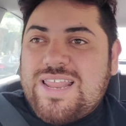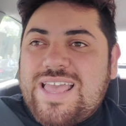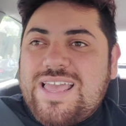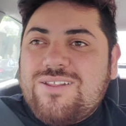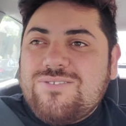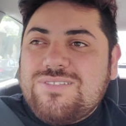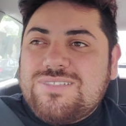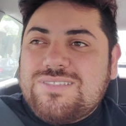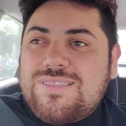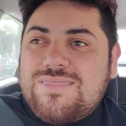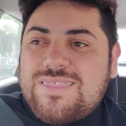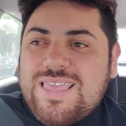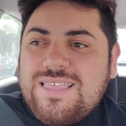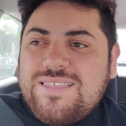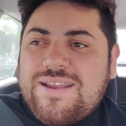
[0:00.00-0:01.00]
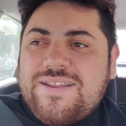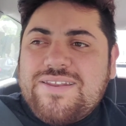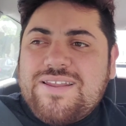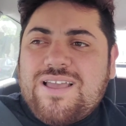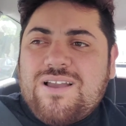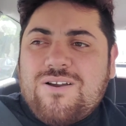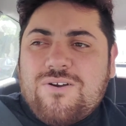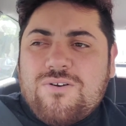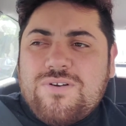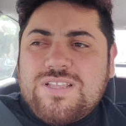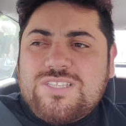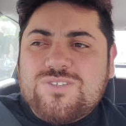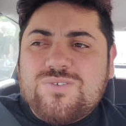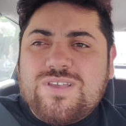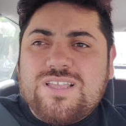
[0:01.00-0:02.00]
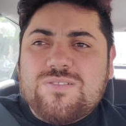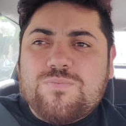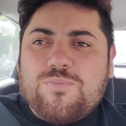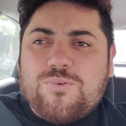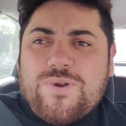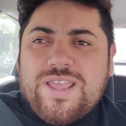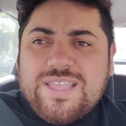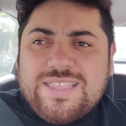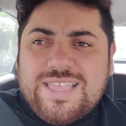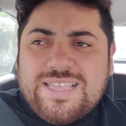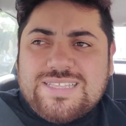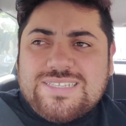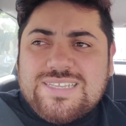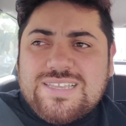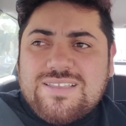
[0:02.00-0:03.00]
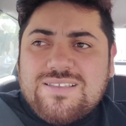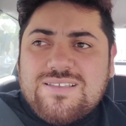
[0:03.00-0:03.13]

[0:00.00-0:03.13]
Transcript: I don't think they're in a hurry to get pregnant.